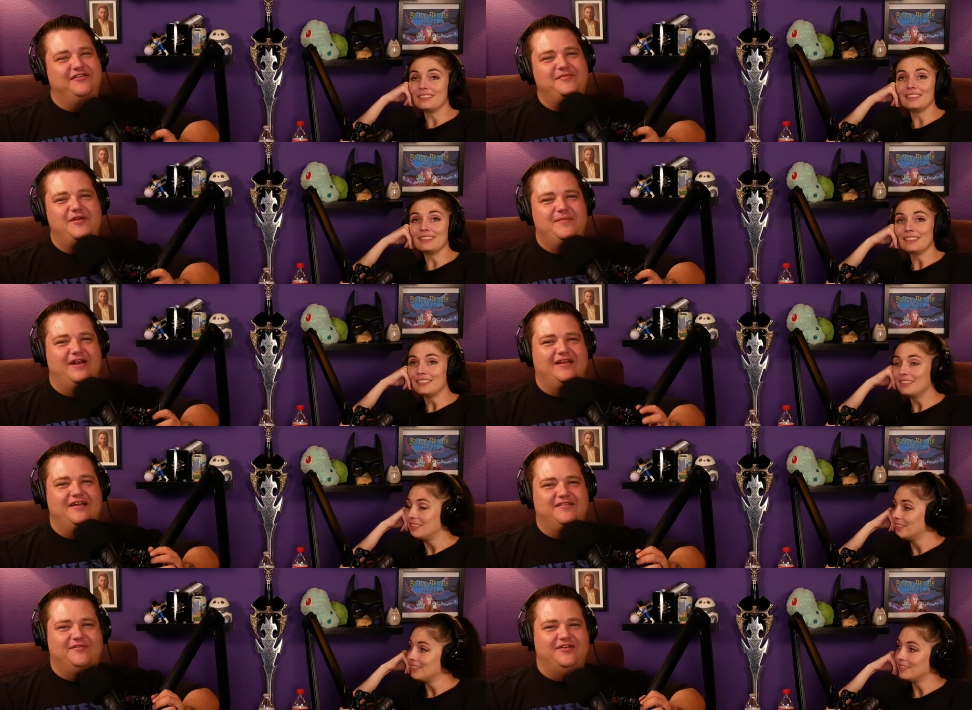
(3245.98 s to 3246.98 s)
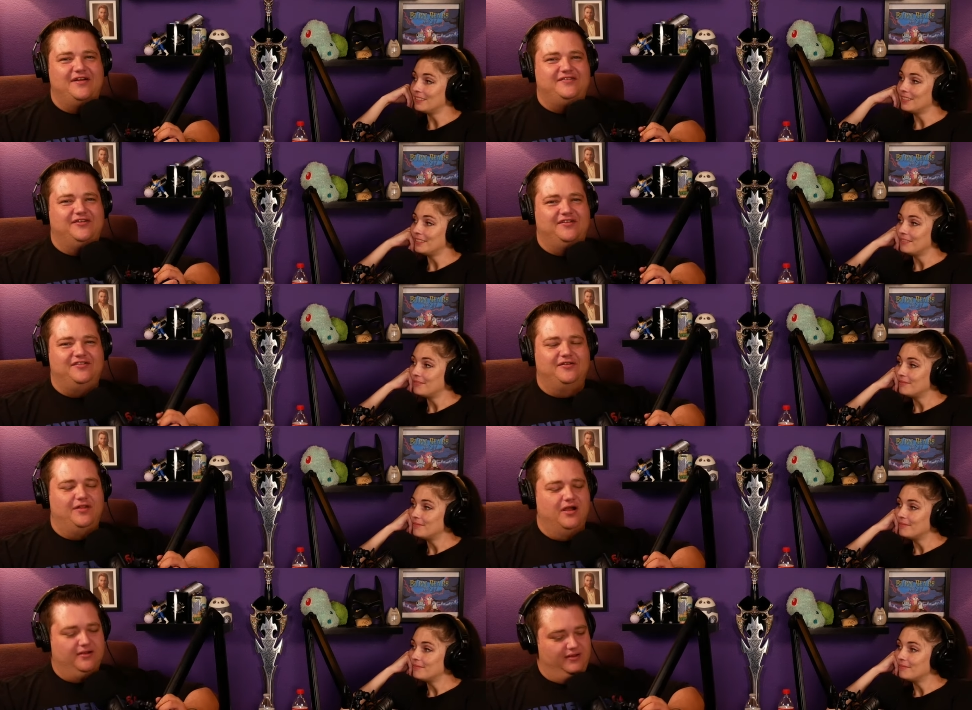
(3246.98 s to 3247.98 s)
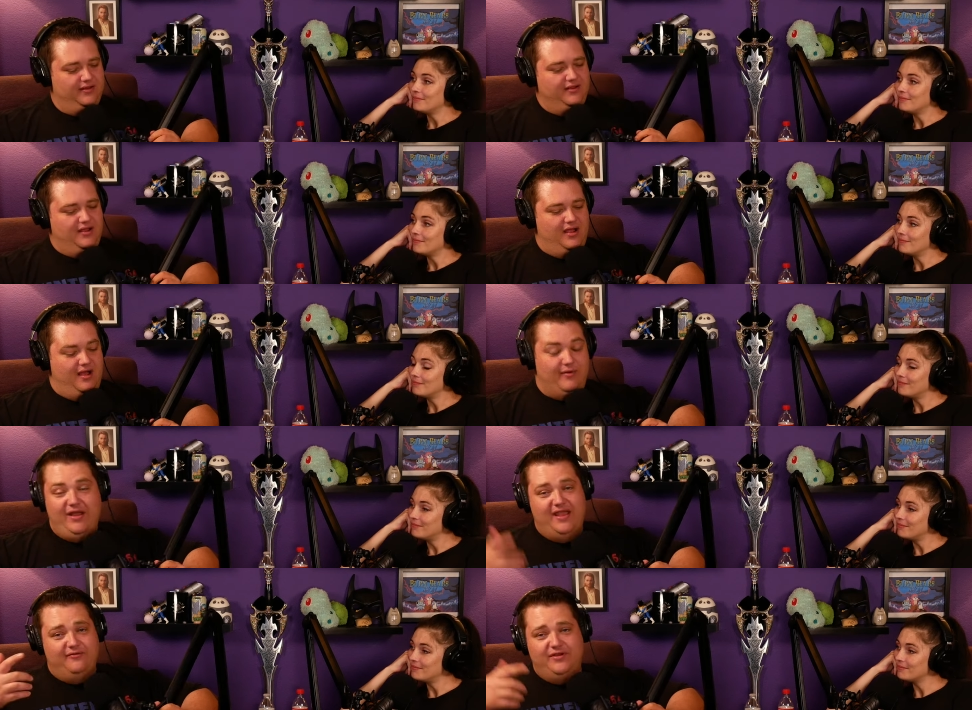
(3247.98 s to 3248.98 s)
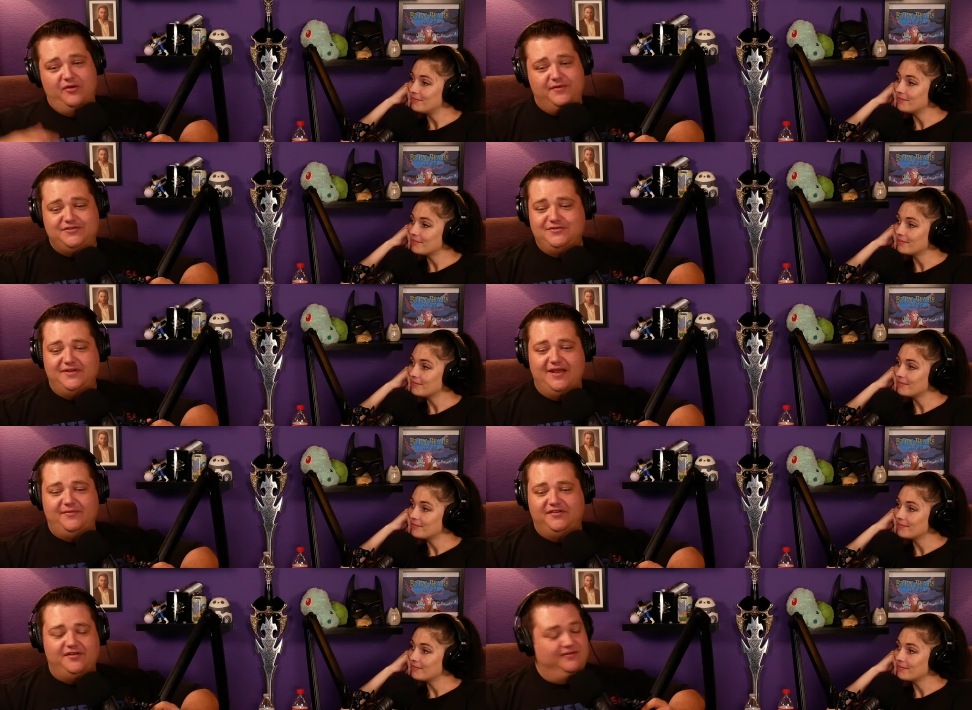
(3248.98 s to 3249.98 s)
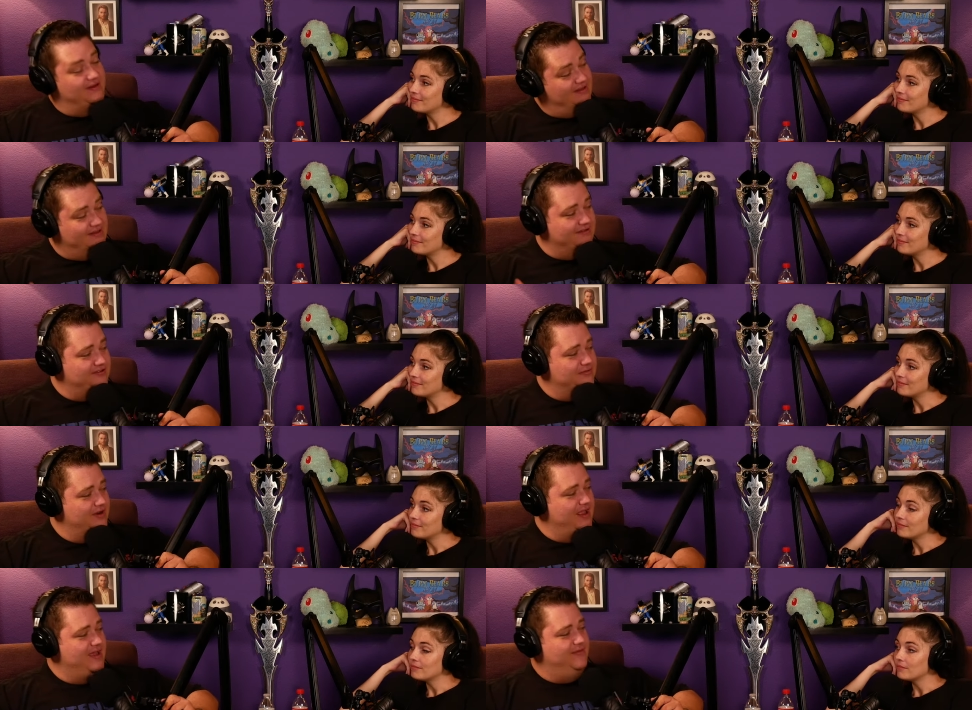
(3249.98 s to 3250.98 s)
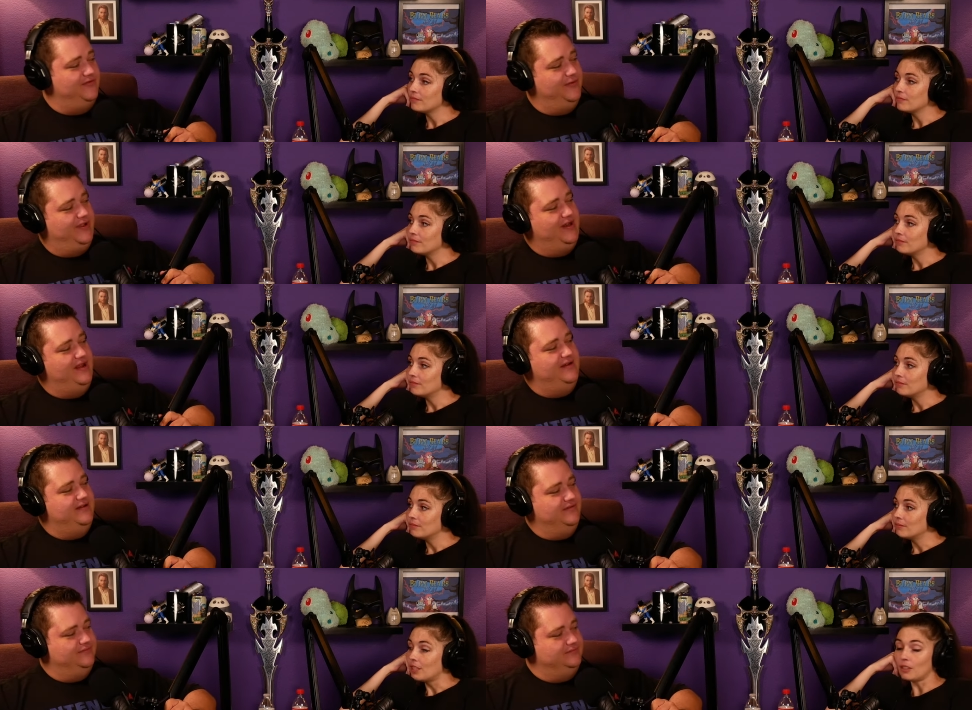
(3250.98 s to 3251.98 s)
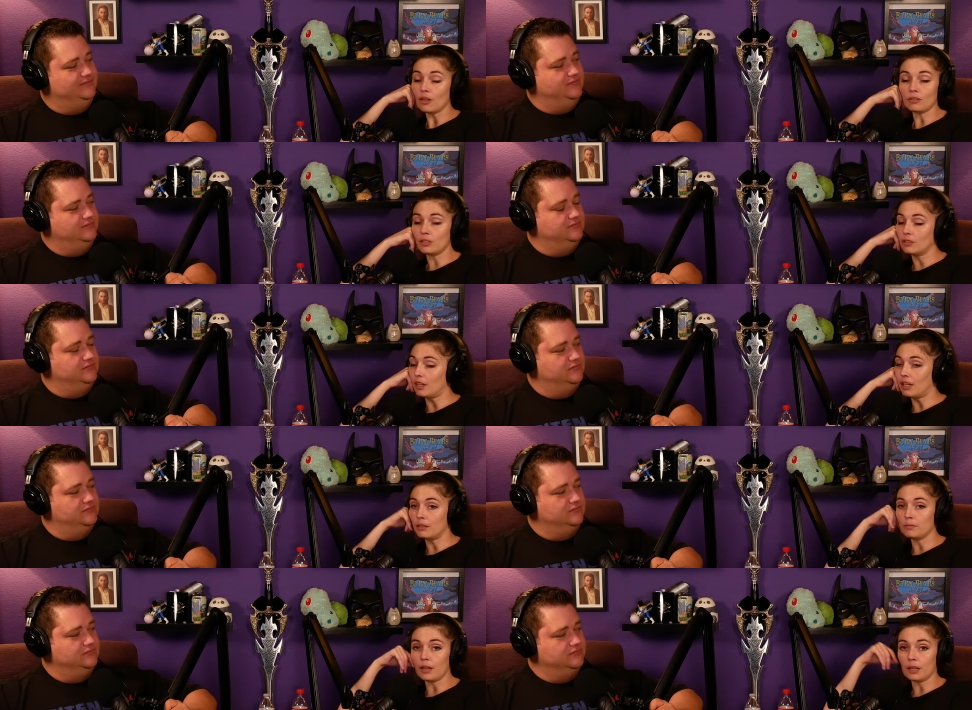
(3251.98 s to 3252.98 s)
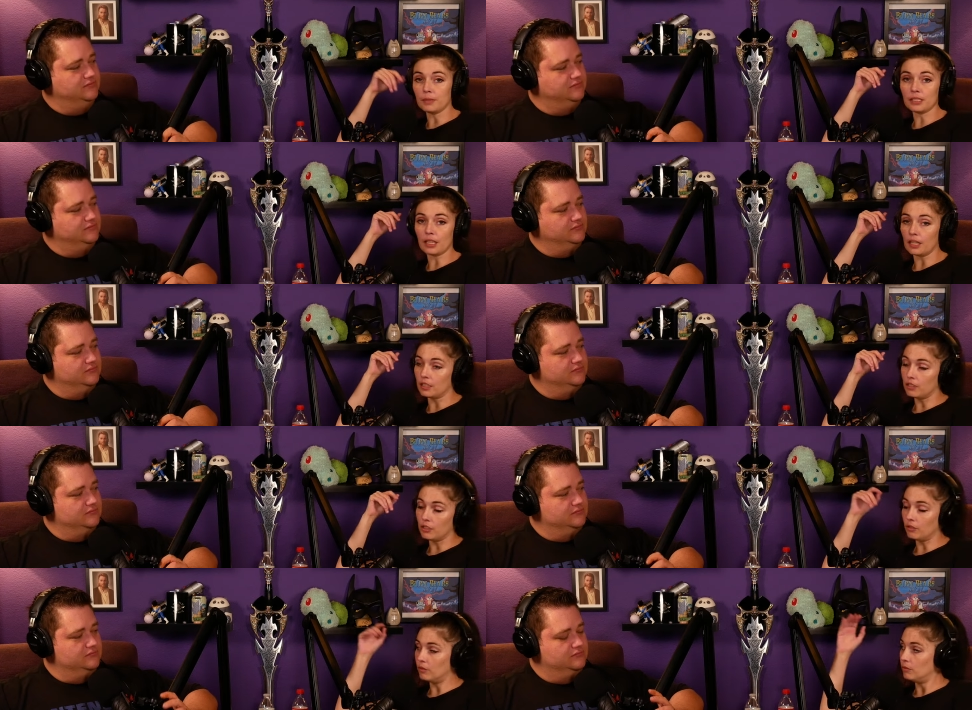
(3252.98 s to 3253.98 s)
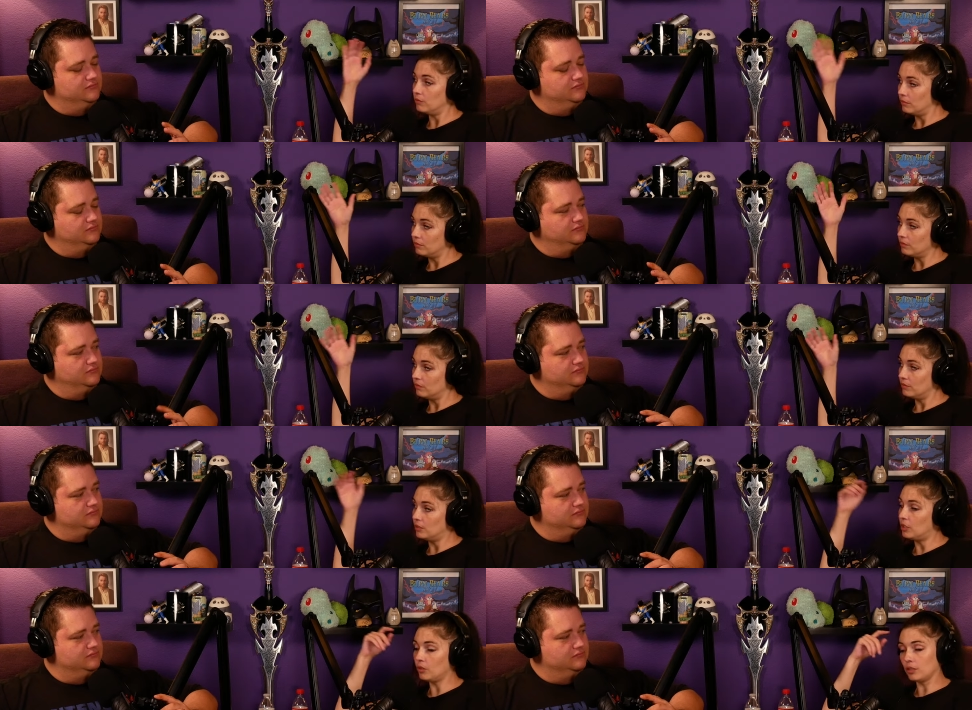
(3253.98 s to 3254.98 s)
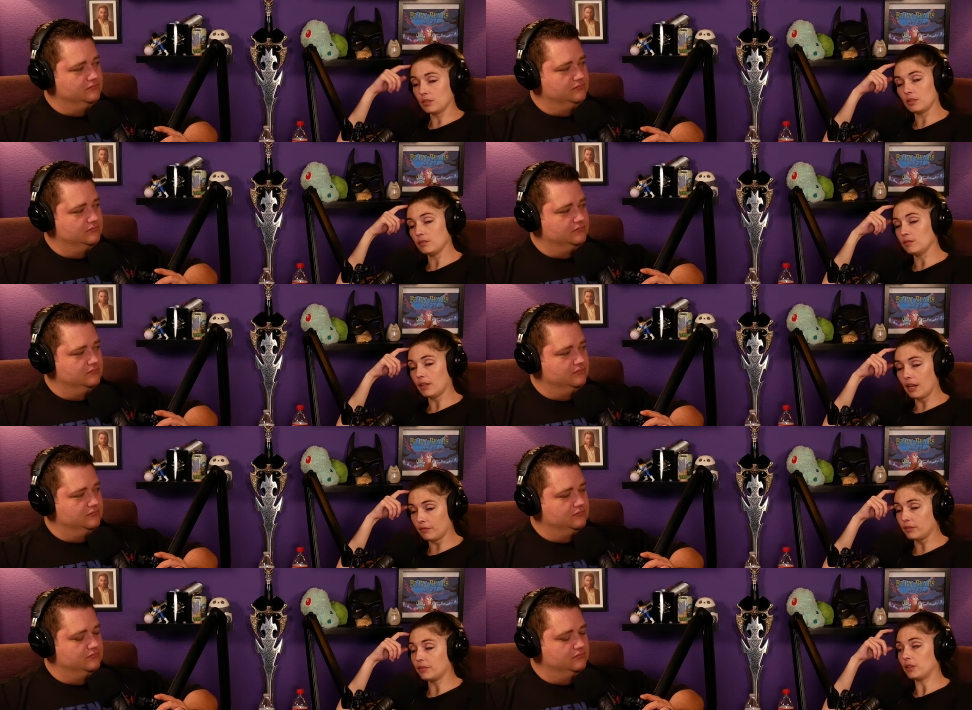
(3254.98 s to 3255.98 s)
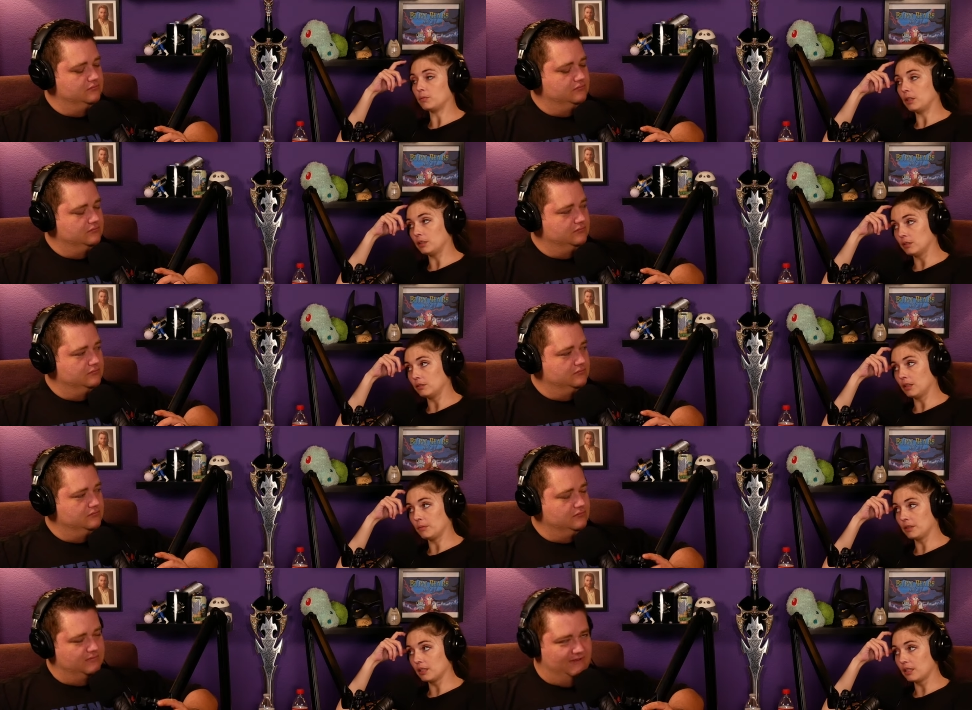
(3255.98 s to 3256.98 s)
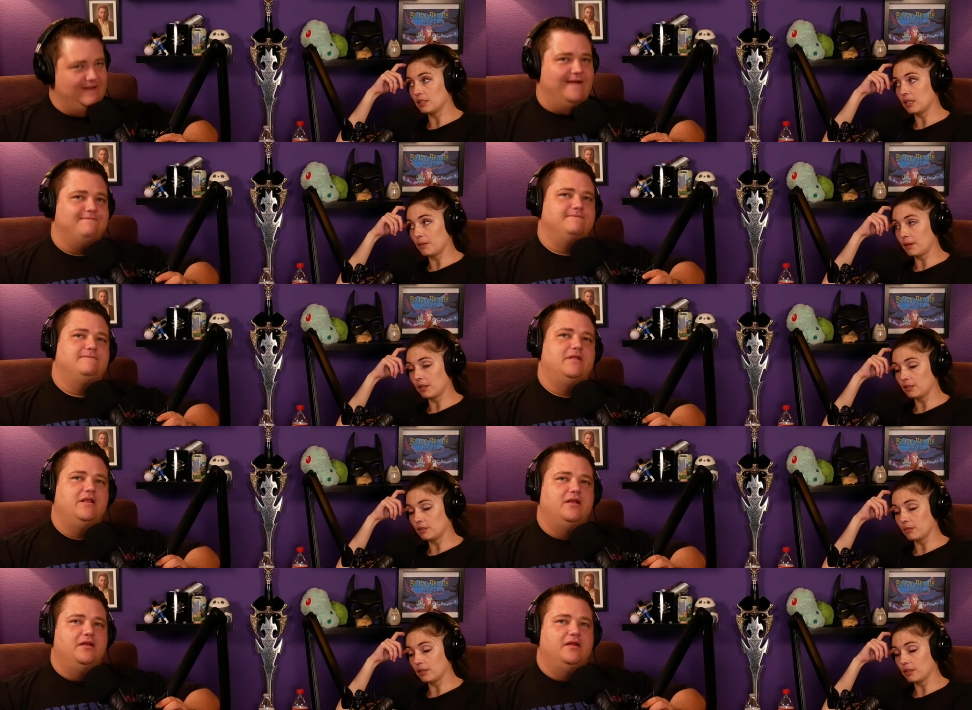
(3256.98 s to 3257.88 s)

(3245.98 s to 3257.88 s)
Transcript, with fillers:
Speaker 1: it's been a minute, guys. I'm sorry it took us so long. Uh, but hey, we hope you enjoyed the episode. Anything else you want to add before we get out of here?
Speaker 2: No, dude, I'm I'm excited to do this every fucking week, dude. I'm excited yeah. to get back into